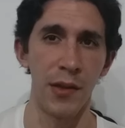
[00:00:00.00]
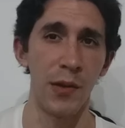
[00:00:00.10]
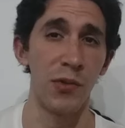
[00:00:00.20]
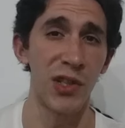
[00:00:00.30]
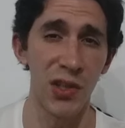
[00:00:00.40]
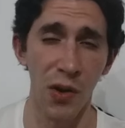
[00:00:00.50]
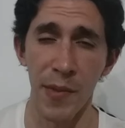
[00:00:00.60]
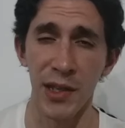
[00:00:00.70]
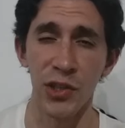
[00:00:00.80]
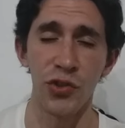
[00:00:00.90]
There were so
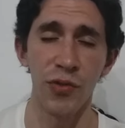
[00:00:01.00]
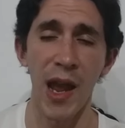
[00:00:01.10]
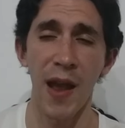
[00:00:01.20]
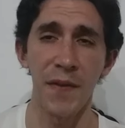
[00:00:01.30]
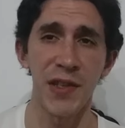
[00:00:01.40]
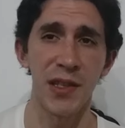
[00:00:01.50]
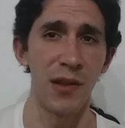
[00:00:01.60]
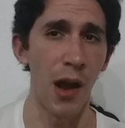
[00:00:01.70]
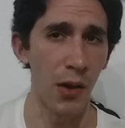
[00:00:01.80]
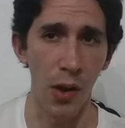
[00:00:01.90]
many drafts,
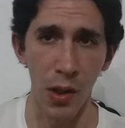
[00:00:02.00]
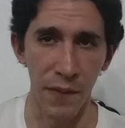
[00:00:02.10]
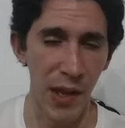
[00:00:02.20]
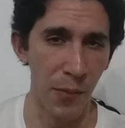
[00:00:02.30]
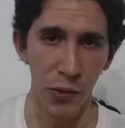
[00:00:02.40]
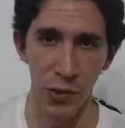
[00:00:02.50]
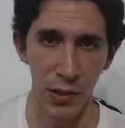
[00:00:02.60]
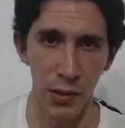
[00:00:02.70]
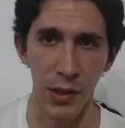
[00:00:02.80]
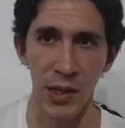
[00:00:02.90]
not all of them were
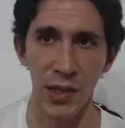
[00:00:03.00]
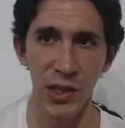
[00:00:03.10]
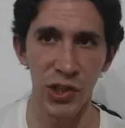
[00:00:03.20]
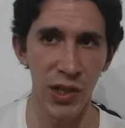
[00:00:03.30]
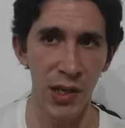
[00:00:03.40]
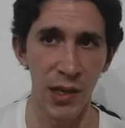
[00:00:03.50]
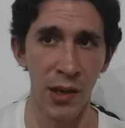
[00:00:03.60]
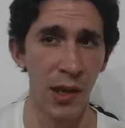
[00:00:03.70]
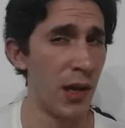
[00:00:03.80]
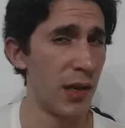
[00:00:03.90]
in good condition.